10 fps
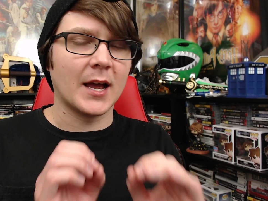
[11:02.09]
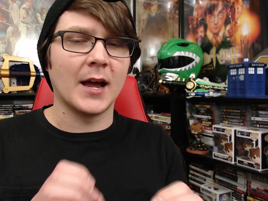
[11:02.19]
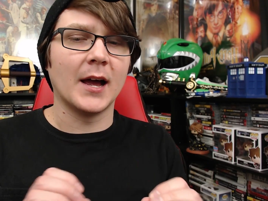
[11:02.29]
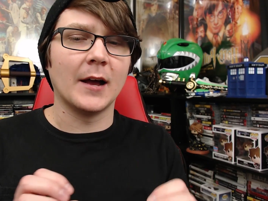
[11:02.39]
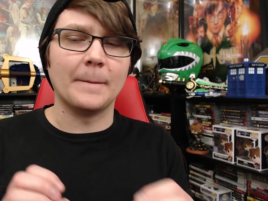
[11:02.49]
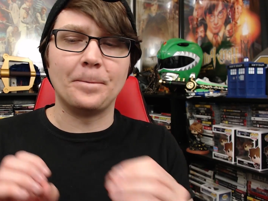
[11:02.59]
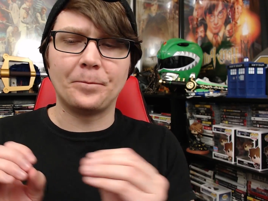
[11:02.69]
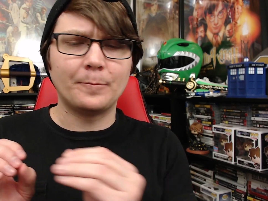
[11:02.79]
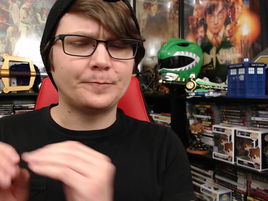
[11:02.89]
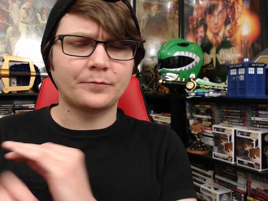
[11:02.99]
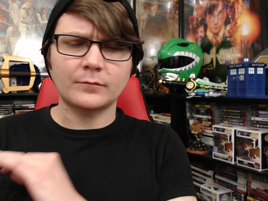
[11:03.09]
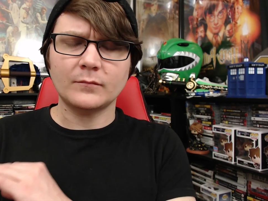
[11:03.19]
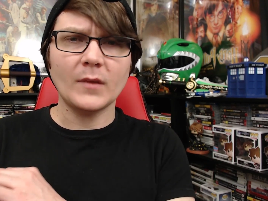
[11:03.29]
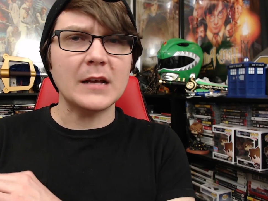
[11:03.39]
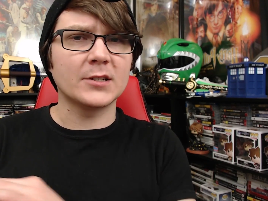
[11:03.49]
uh,
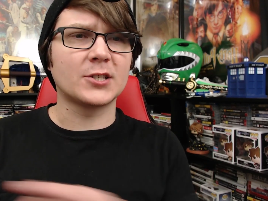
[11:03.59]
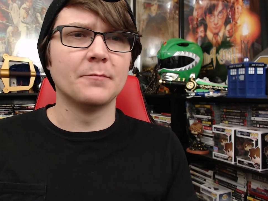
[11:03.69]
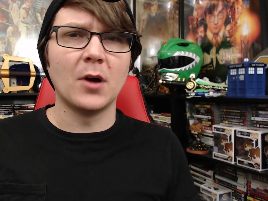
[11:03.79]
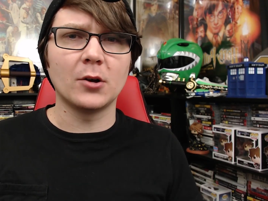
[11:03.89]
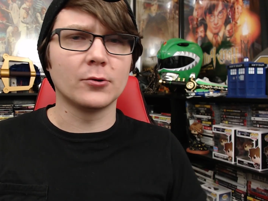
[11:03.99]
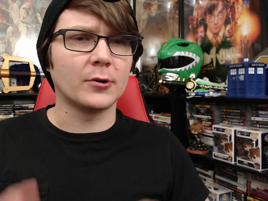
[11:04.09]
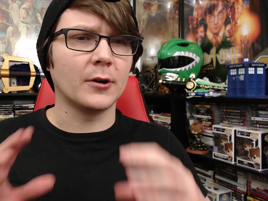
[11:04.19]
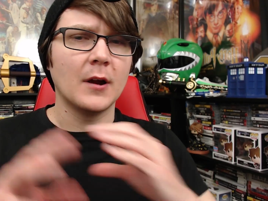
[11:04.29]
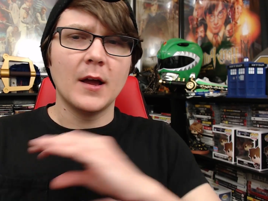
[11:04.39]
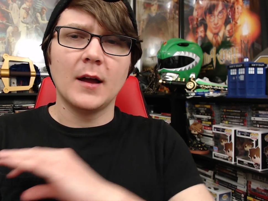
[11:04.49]
smuggler,